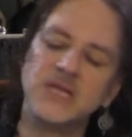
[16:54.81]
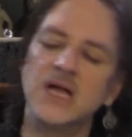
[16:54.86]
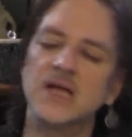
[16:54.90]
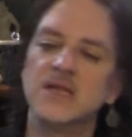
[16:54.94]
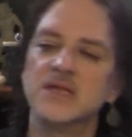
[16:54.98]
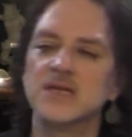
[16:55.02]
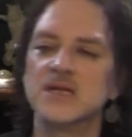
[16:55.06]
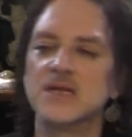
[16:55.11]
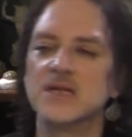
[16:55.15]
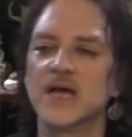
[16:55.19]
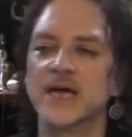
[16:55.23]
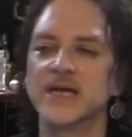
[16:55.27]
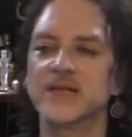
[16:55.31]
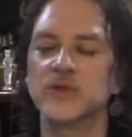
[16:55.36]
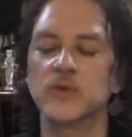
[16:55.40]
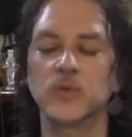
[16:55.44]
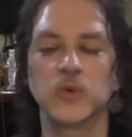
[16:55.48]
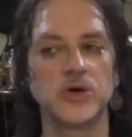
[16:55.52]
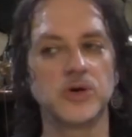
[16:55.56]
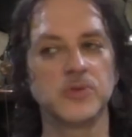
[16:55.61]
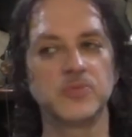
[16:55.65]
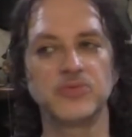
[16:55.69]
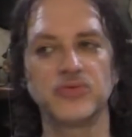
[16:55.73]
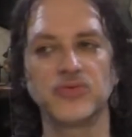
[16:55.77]
a little like the
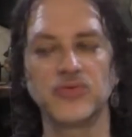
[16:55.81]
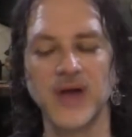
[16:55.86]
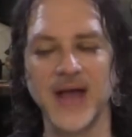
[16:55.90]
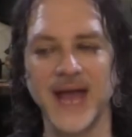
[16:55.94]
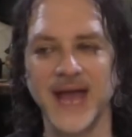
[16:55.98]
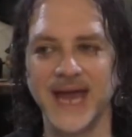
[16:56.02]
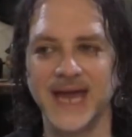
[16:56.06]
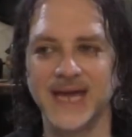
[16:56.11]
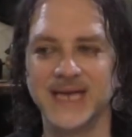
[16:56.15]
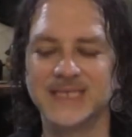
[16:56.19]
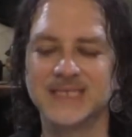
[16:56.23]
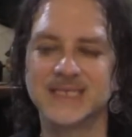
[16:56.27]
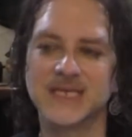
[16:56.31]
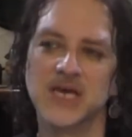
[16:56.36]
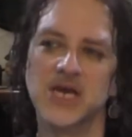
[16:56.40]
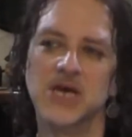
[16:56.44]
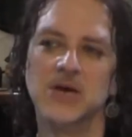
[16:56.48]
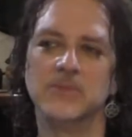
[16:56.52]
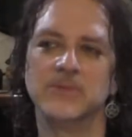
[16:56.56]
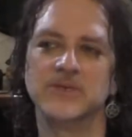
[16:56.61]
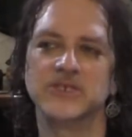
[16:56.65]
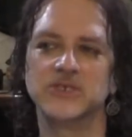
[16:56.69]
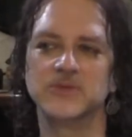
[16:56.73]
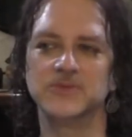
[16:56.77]
word praise,
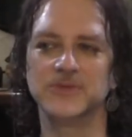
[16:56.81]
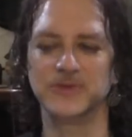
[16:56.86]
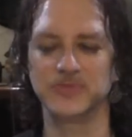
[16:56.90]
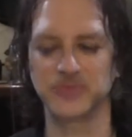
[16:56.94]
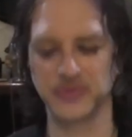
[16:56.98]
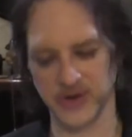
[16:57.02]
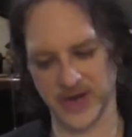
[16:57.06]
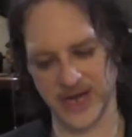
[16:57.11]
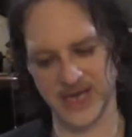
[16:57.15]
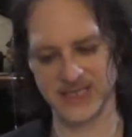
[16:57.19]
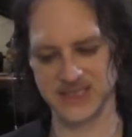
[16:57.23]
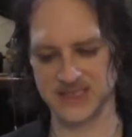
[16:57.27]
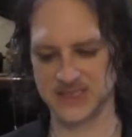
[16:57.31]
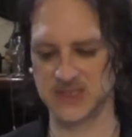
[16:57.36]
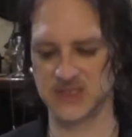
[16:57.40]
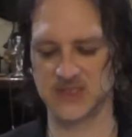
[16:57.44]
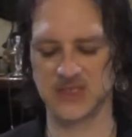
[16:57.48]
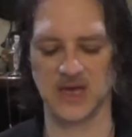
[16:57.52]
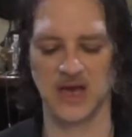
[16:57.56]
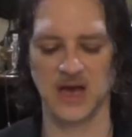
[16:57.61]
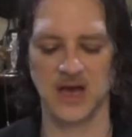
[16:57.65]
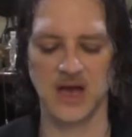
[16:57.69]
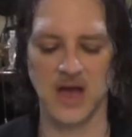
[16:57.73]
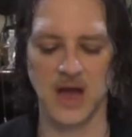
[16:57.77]
but to me, praise
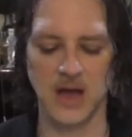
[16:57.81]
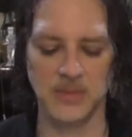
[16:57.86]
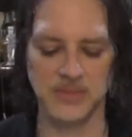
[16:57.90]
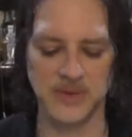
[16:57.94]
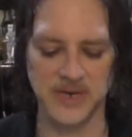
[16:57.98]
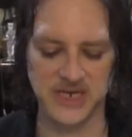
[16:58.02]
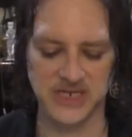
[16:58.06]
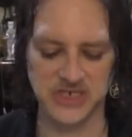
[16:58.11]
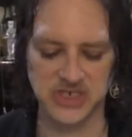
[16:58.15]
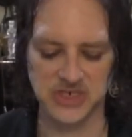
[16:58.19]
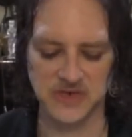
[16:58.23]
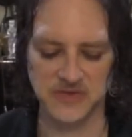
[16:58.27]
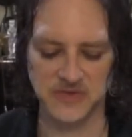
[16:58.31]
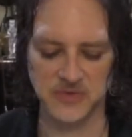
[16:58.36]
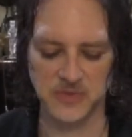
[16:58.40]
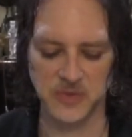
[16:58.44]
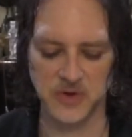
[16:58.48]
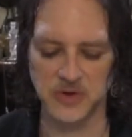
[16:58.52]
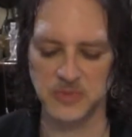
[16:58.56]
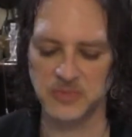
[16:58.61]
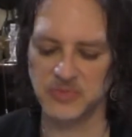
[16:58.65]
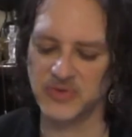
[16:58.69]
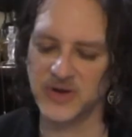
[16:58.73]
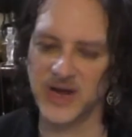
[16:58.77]
is a combination of the
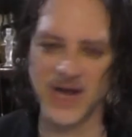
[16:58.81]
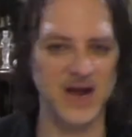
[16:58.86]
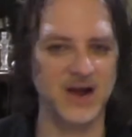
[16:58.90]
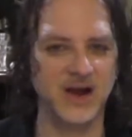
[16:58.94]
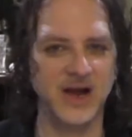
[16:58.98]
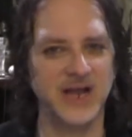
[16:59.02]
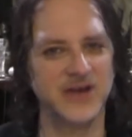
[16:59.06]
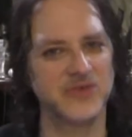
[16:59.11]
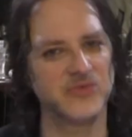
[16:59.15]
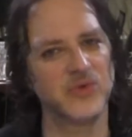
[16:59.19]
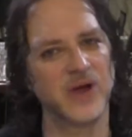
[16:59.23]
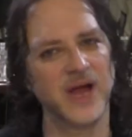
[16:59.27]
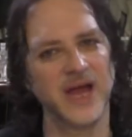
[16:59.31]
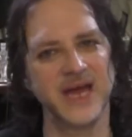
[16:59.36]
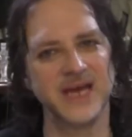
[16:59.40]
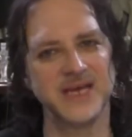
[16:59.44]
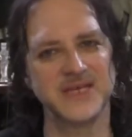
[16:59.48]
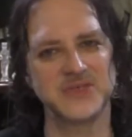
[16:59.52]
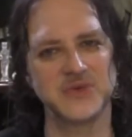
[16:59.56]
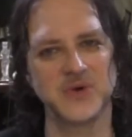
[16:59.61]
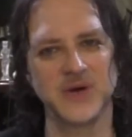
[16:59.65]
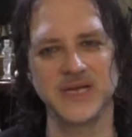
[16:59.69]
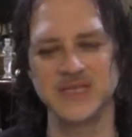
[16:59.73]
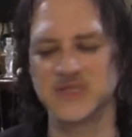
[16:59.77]
word prayer and
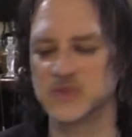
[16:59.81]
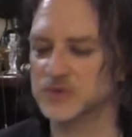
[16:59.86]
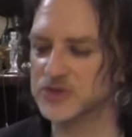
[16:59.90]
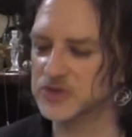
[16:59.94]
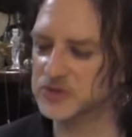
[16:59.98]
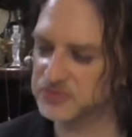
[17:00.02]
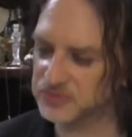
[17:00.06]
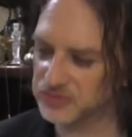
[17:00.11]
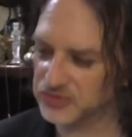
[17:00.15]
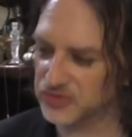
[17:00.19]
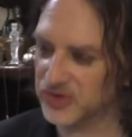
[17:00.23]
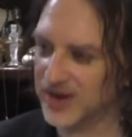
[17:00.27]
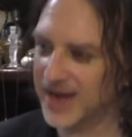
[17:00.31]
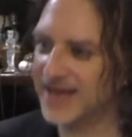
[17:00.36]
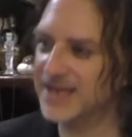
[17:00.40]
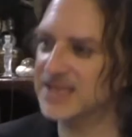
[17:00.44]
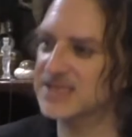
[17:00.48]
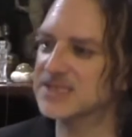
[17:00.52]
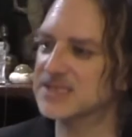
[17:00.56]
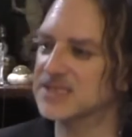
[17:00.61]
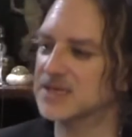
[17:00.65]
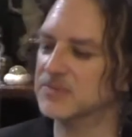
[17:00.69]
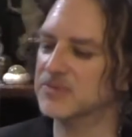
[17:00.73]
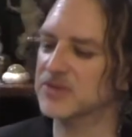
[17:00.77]
raise, right? So when you
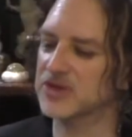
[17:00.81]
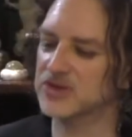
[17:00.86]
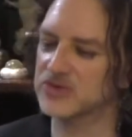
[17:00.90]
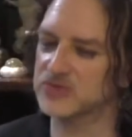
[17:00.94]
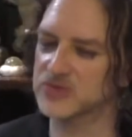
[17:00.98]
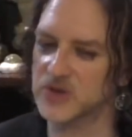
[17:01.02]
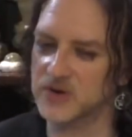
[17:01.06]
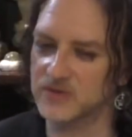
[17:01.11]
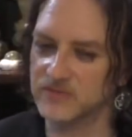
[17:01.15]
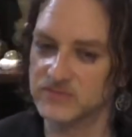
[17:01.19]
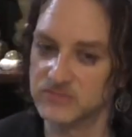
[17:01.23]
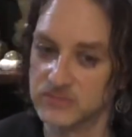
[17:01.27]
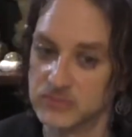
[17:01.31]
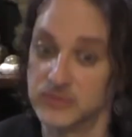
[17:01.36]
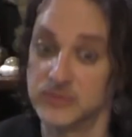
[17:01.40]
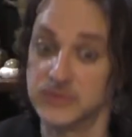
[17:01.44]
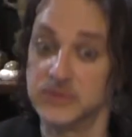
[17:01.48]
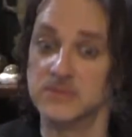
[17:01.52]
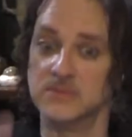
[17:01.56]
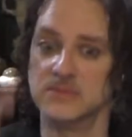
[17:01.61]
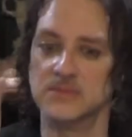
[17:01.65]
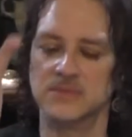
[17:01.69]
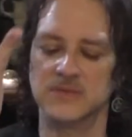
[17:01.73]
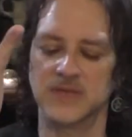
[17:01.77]
praise something, you're sort of
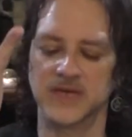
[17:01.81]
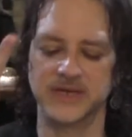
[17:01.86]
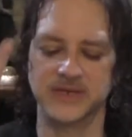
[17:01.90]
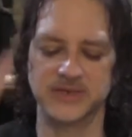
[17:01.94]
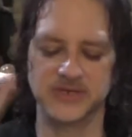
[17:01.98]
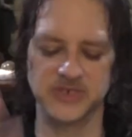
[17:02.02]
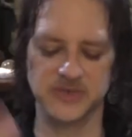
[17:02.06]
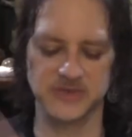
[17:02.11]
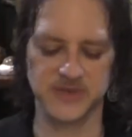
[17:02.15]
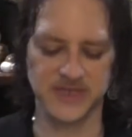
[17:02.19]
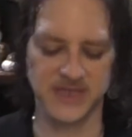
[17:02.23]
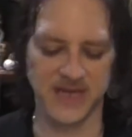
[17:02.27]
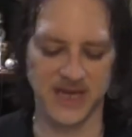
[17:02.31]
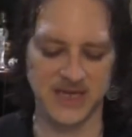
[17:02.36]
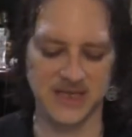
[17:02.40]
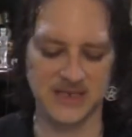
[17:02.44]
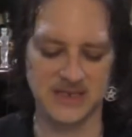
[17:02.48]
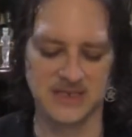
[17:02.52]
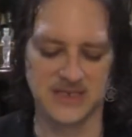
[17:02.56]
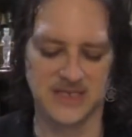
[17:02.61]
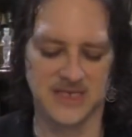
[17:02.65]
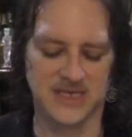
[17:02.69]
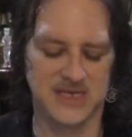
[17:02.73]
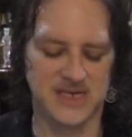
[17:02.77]
mm-hmm. like doing that.
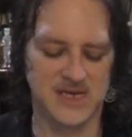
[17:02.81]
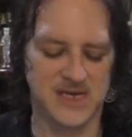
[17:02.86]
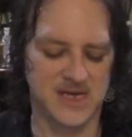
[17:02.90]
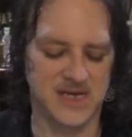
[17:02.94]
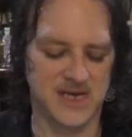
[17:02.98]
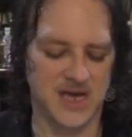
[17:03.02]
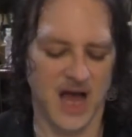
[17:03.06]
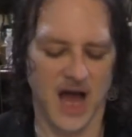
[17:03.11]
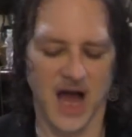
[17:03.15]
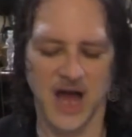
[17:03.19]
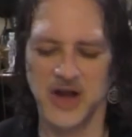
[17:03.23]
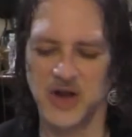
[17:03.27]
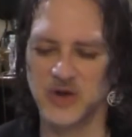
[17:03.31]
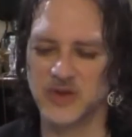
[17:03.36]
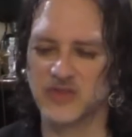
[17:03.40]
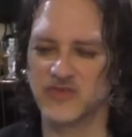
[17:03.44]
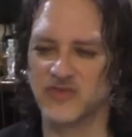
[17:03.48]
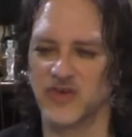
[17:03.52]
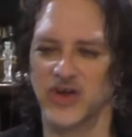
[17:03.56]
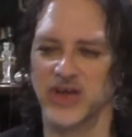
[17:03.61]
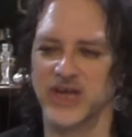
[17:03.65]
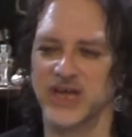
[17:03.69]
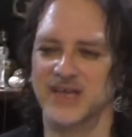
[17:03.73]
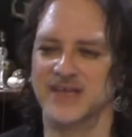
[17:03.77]
I know it's
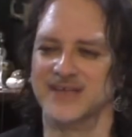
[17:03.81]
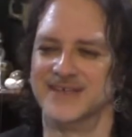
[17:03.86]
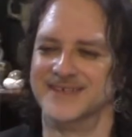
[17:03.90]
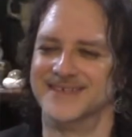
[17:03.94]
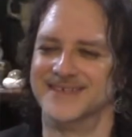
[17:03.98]
very,